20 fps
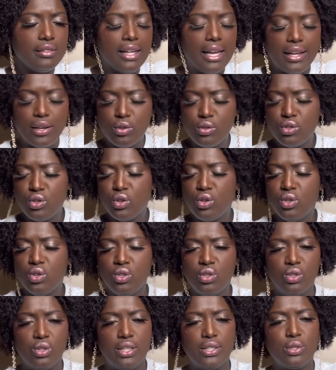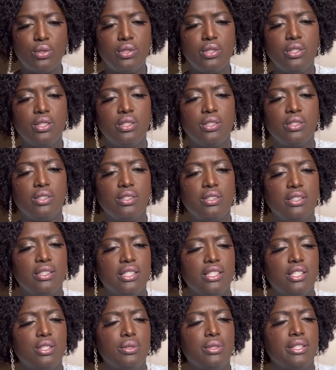I don't know.
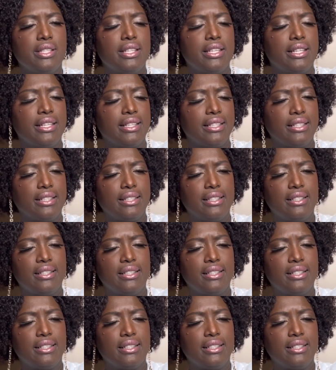Let's do it again.